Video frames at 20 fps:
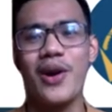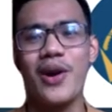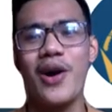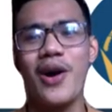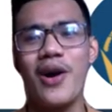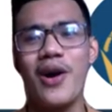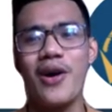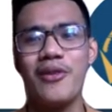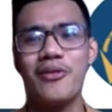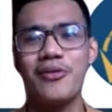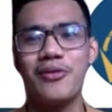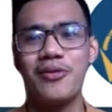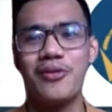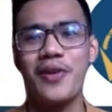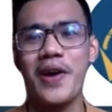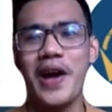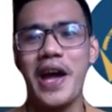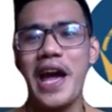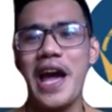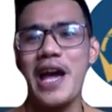
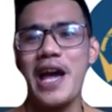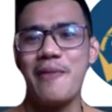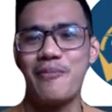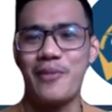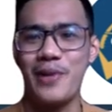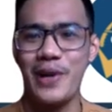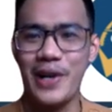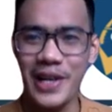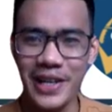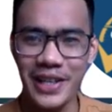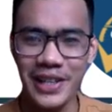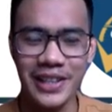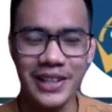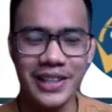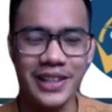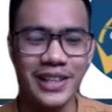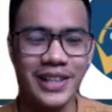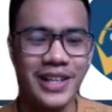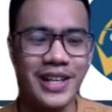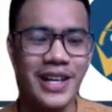of April.